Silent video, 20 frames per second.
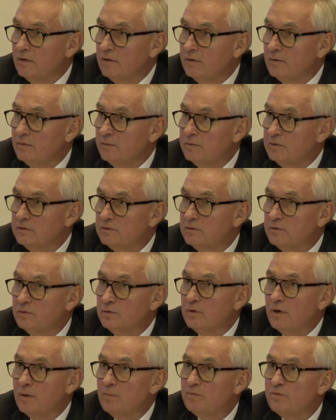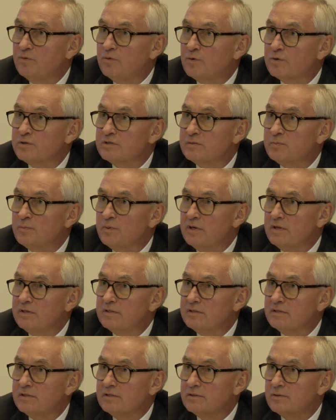we drew up four
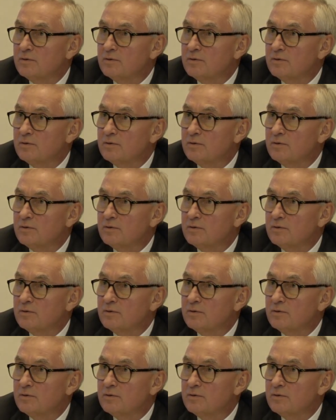spaces,